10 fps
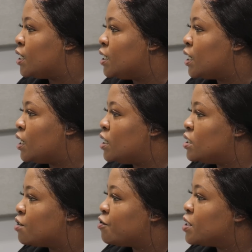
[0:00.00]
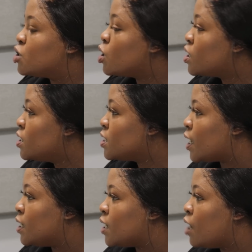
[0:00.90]
leading in these different circles
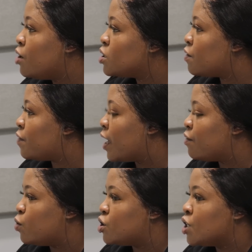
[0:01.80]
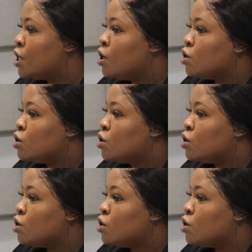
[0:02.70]
and areas of life which